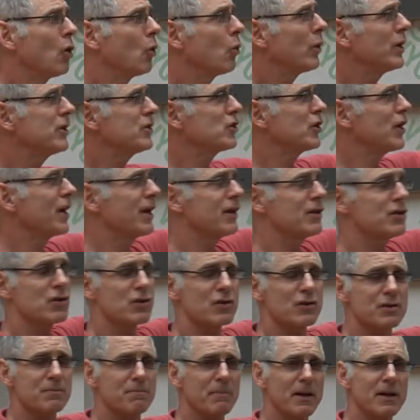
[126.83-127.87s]
we change
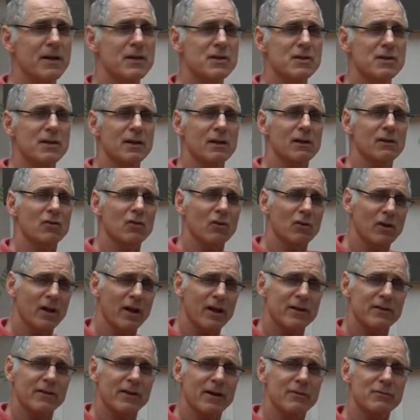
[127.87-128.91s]
the spacing. So a
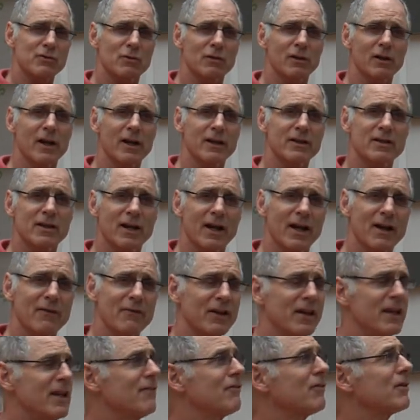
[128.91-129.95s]
lot of times we like to have
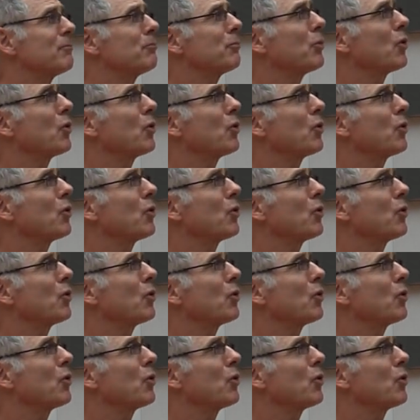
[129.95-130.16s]
an even